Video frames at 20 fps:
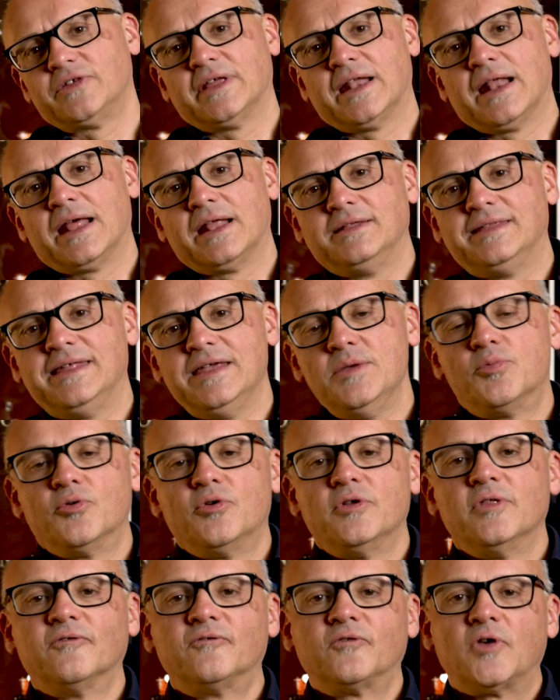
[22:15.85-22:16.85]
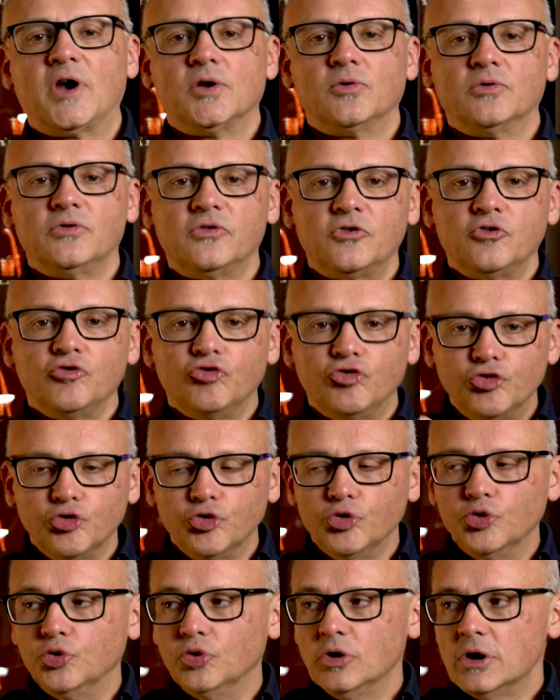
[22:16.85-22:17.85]
that are deeper in the fragrance
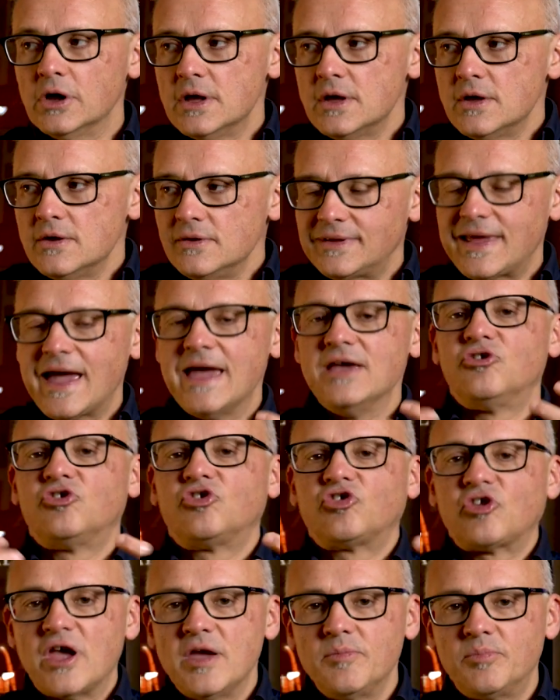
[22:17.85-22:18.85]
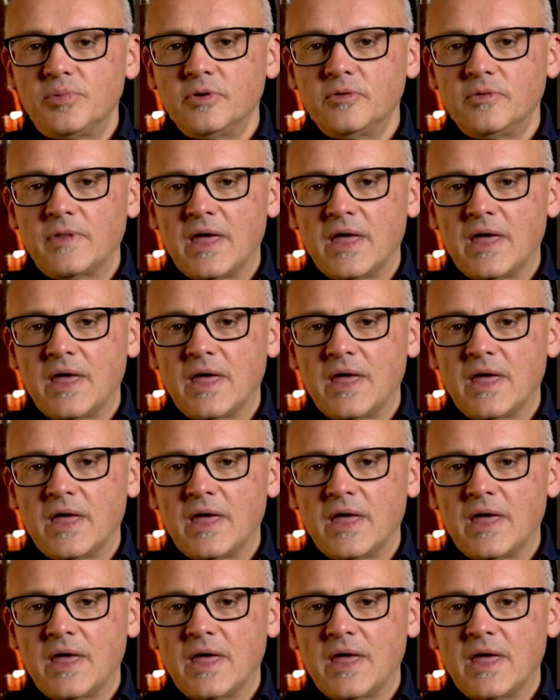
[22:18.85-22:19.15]
do take shape.